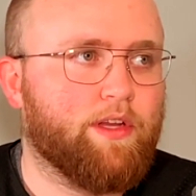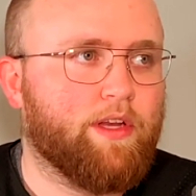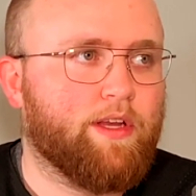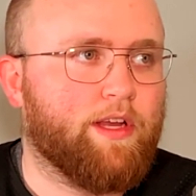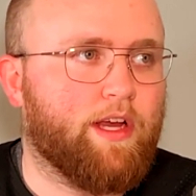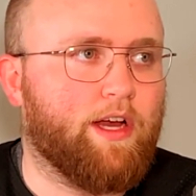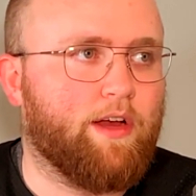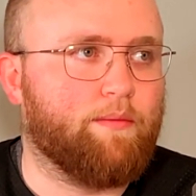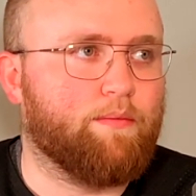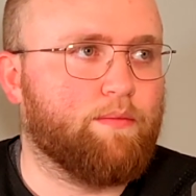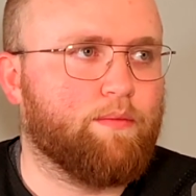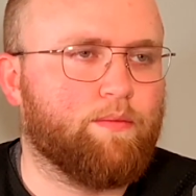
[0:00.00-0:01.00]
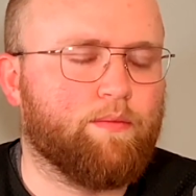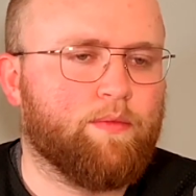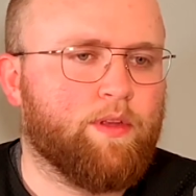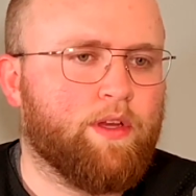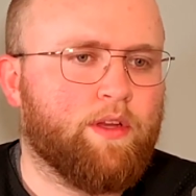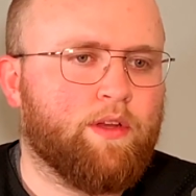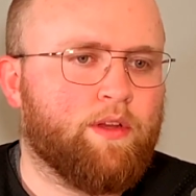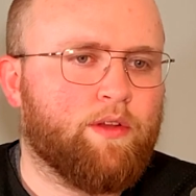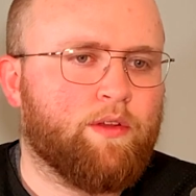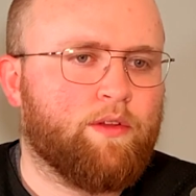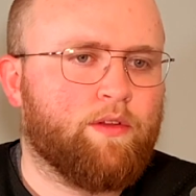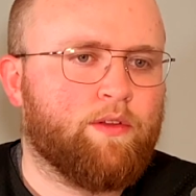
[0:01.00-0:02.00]
I don't think Floyd's going to knock
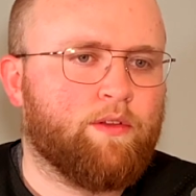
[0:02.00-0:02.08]
Logan out.